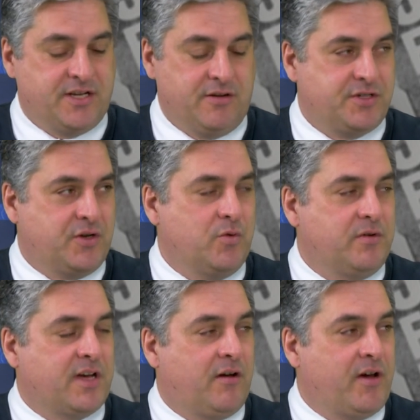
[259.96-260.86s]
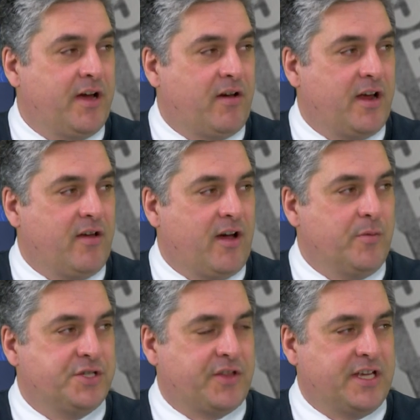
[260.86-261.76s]
do is call dial nine nine
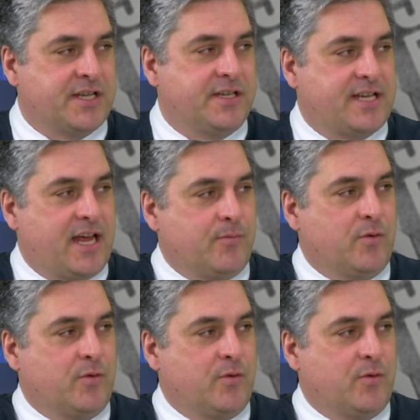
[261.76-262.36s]
nine, which I think is understandable.